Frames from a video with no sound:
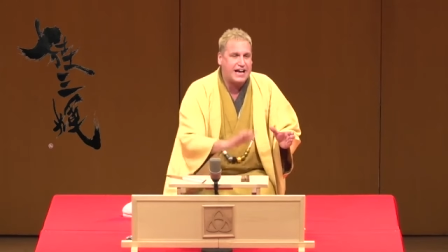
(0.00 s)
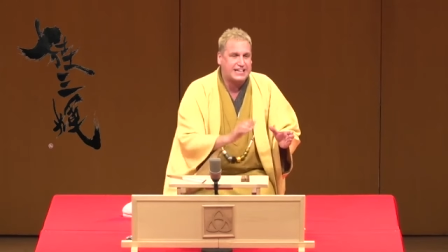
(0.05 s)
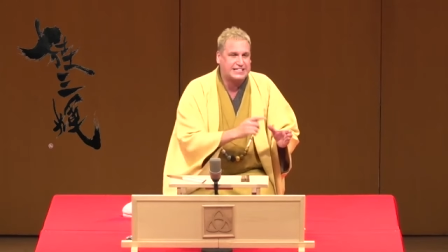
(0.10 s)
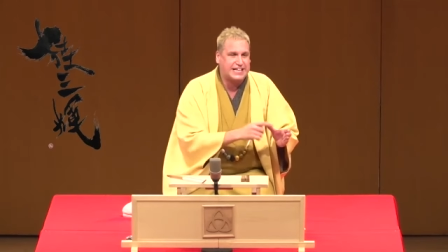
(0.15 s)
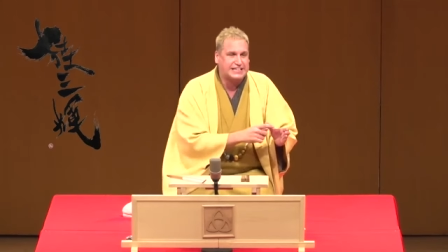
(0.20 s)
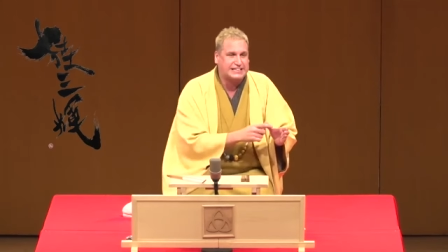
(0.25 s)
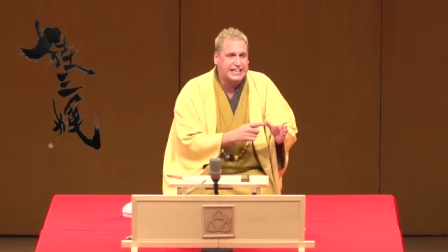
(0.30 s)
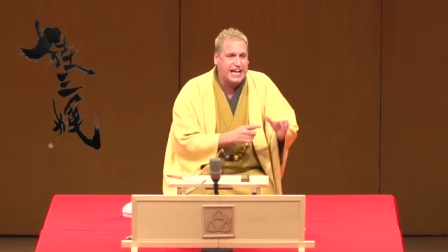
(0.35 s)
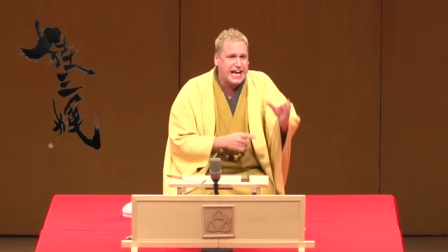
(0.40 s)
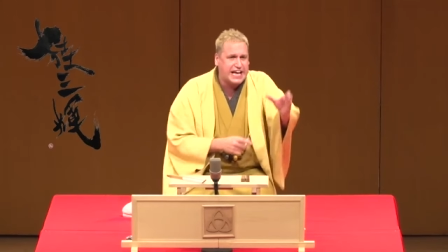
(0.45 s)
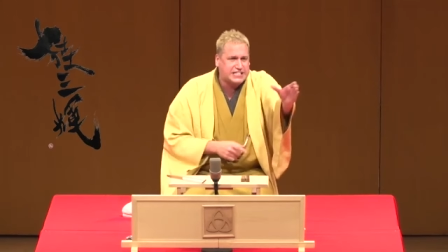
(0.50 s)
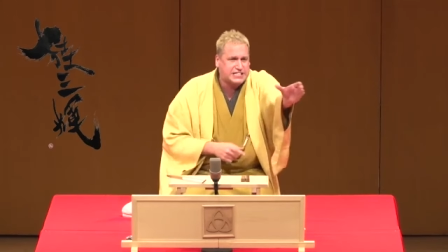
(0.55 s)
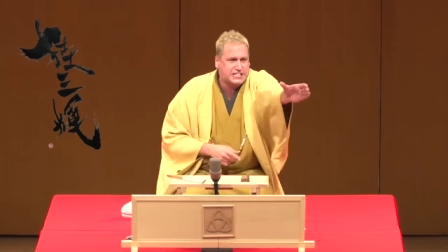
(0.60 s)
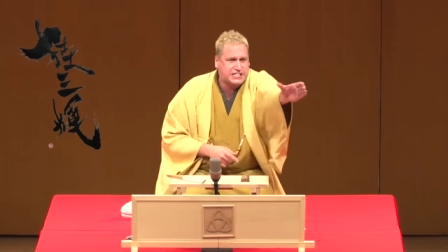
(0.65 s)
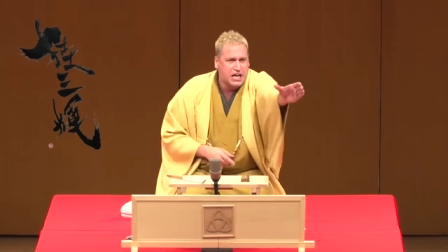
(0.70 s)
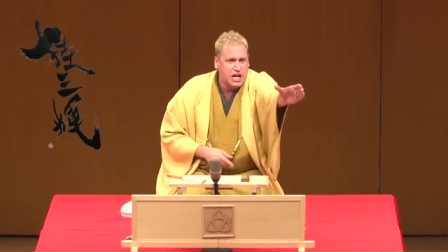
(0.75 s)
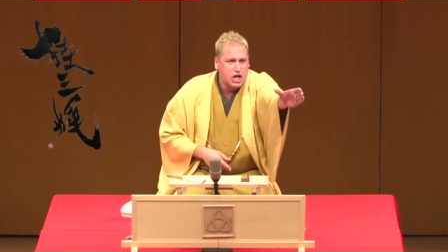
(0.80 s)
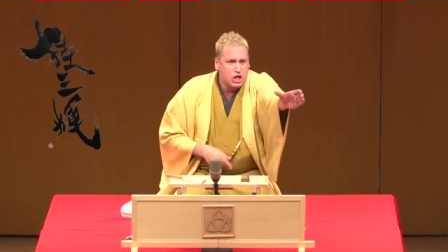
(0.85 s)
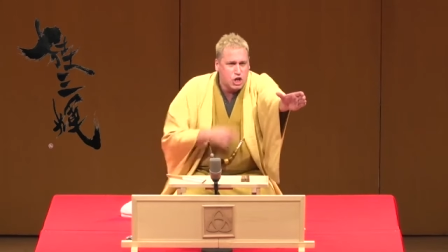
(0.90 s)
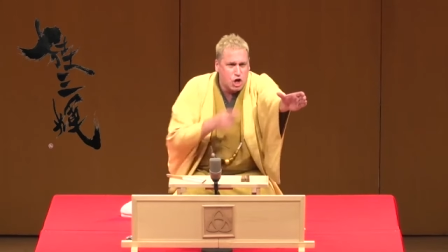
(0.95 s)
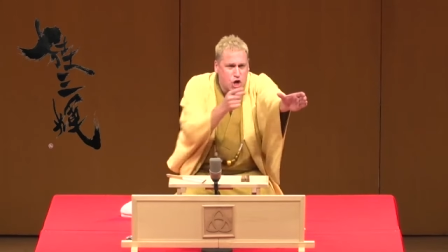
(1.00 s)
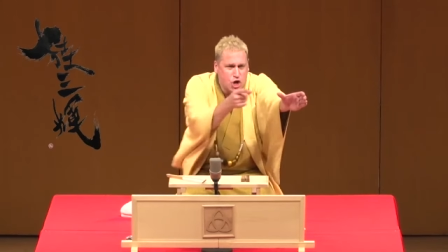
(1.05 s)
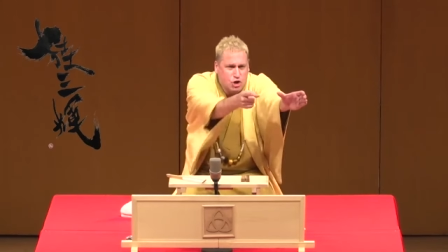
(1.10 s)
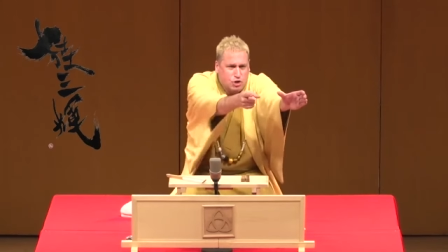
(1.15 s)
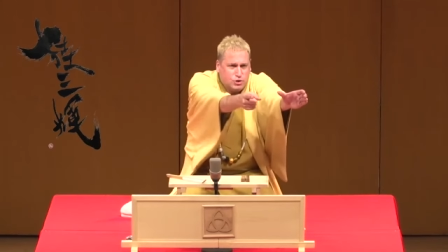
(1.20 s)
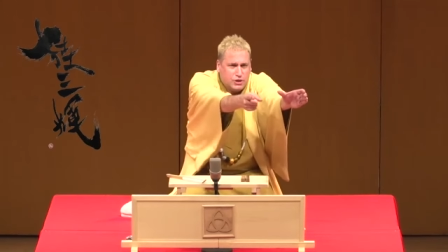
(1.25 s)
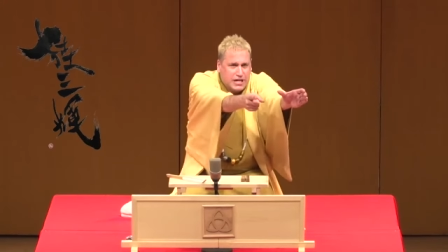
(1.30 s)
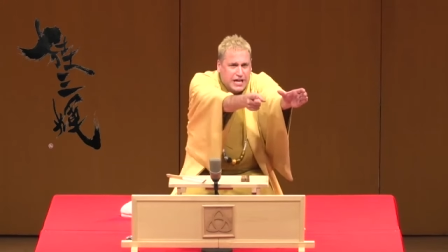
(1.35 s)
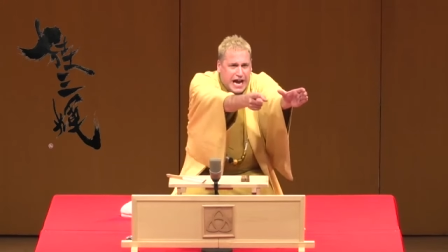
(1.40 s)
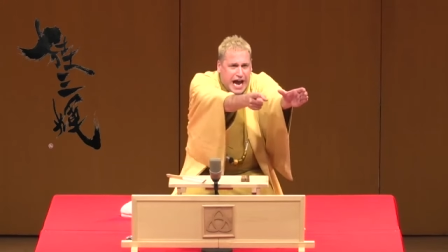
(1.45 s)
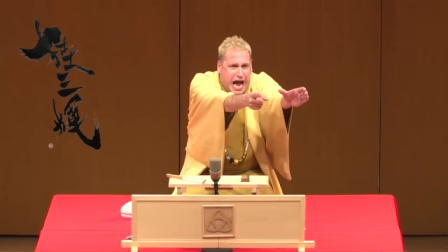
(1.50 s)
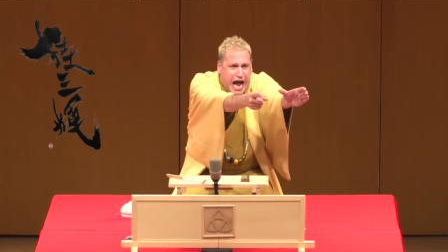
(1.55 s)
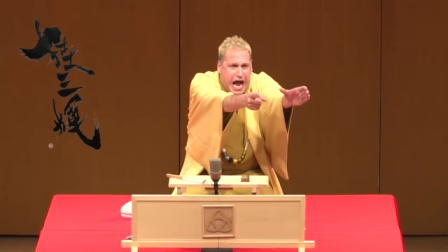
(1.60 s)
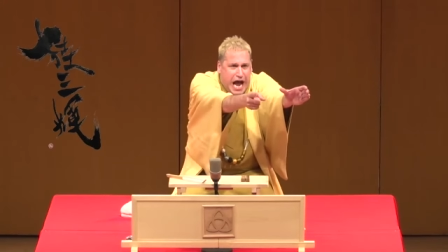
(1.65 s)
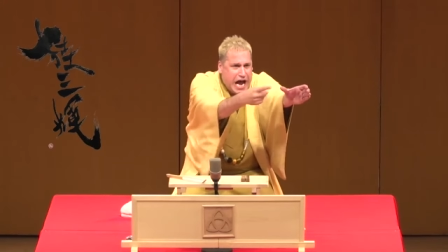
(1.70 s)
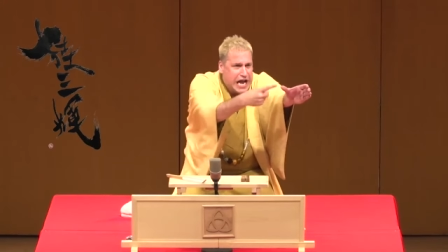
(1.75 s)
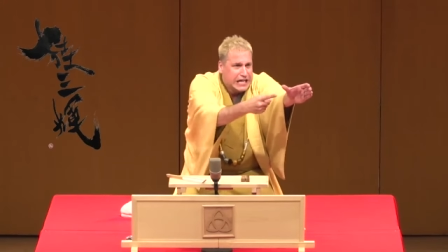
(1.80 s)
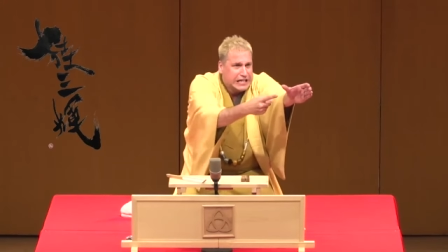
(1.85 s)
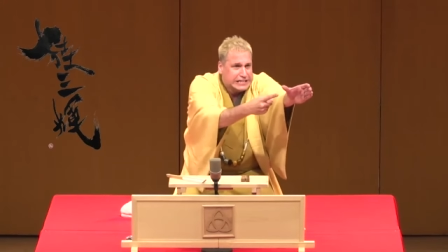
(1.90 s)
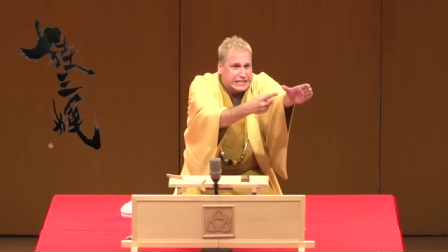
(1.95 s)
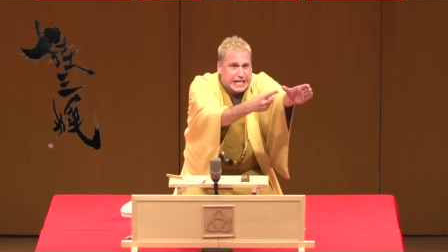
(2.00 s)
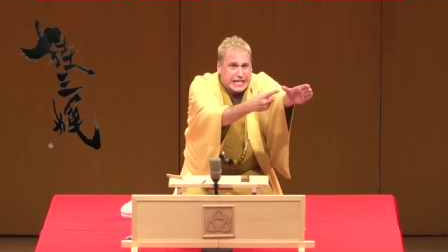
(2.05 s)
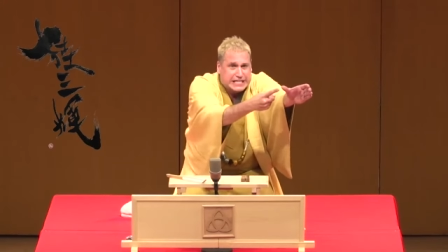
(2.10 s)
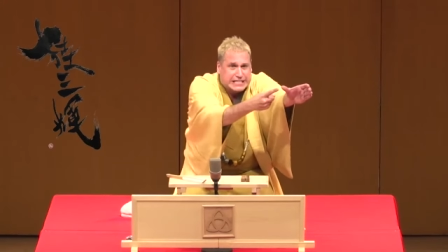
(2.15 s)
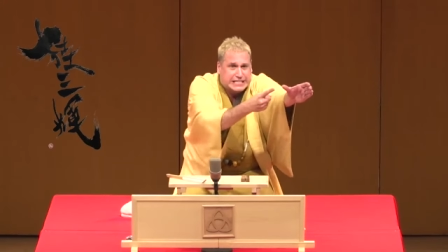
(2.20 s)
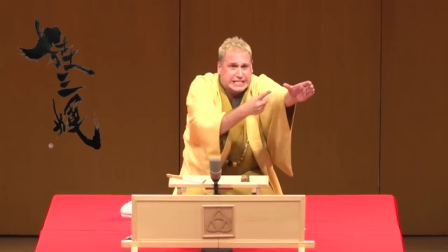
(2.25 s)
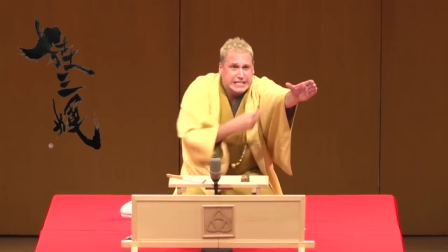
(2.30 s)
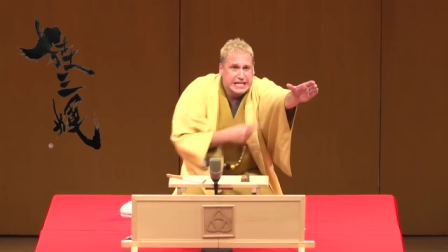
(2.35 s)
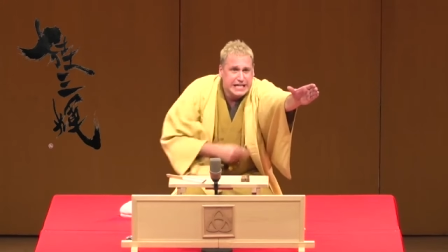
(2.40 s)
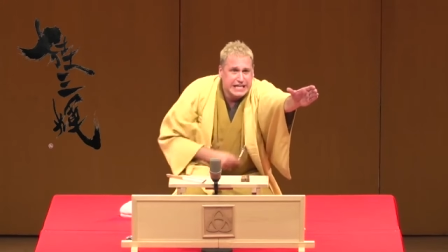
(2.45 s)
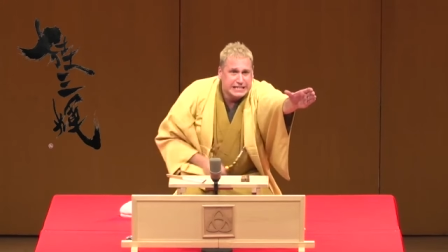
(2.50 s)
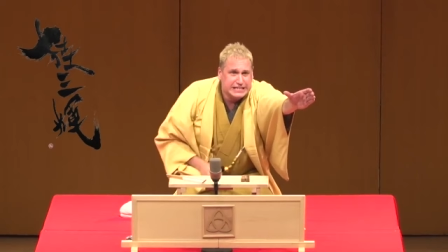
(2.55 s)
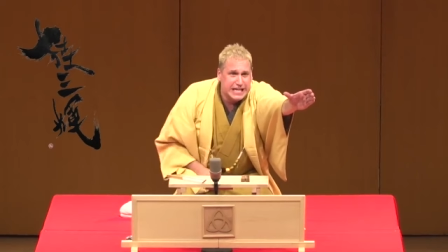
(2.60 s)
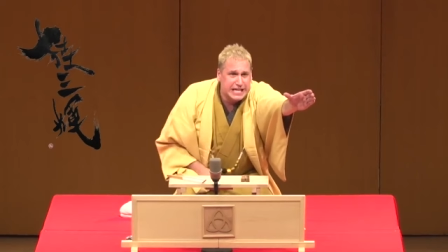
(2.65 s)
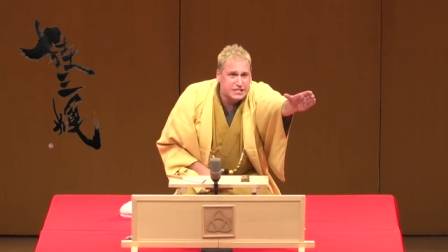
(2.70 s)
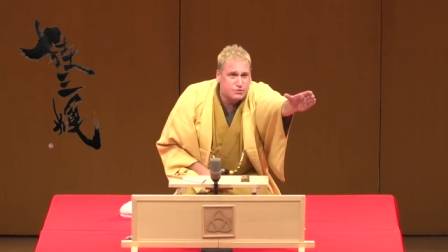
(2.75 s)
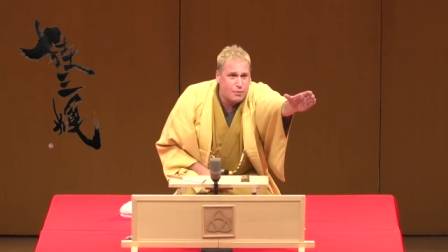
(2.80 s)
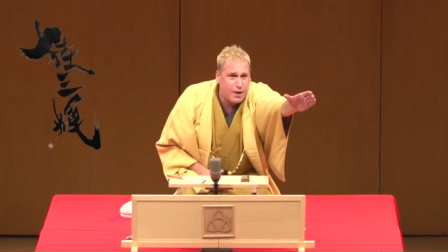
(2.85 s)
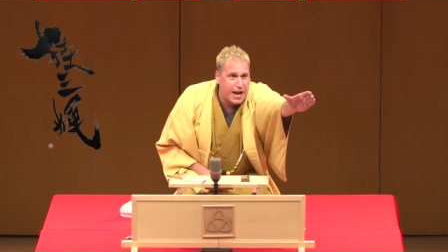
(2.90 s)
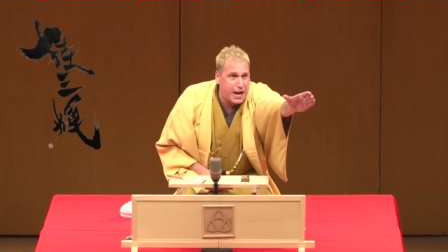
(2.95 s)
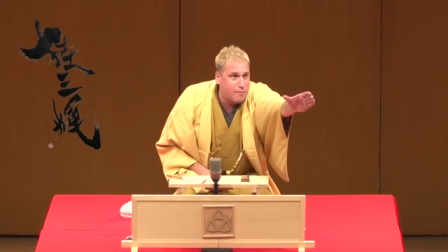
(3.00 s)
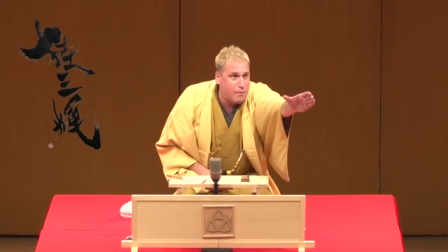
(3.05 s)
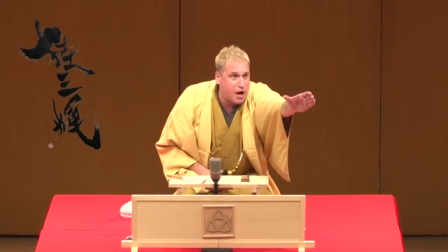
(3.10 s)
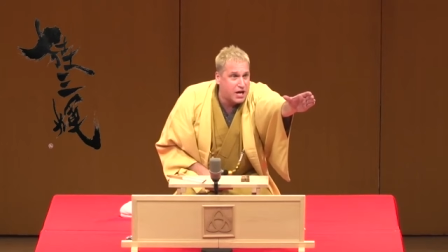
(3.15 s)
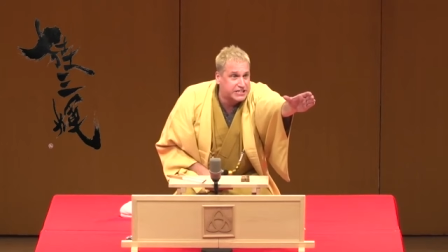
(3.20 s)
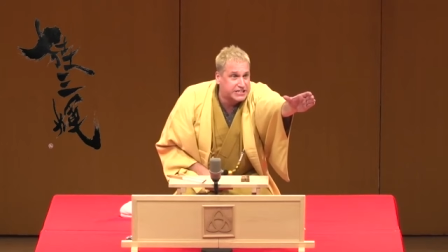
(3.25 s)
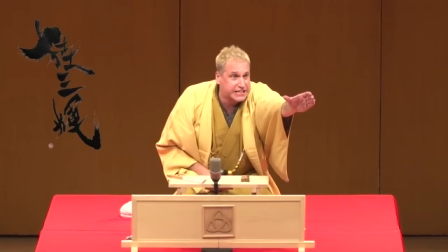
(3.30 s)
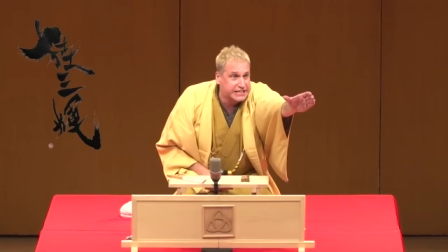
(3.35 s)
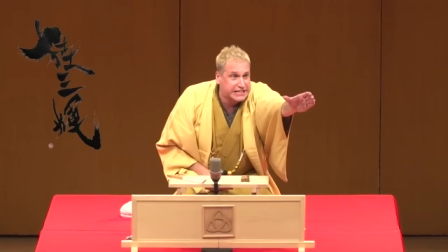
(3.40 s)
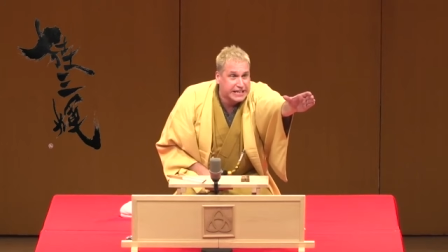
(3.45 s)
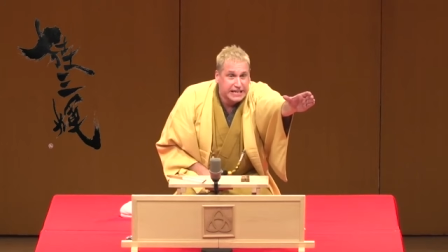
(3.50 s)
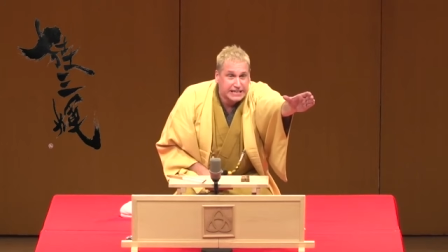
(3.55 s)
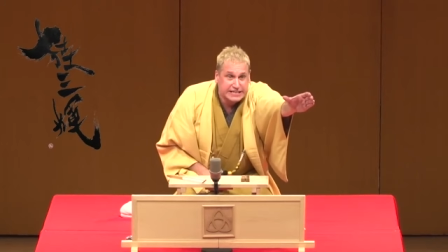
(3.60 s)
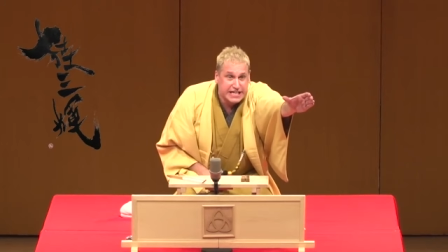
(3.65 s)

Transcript: I said, This, you, ha, this, this what I wanted.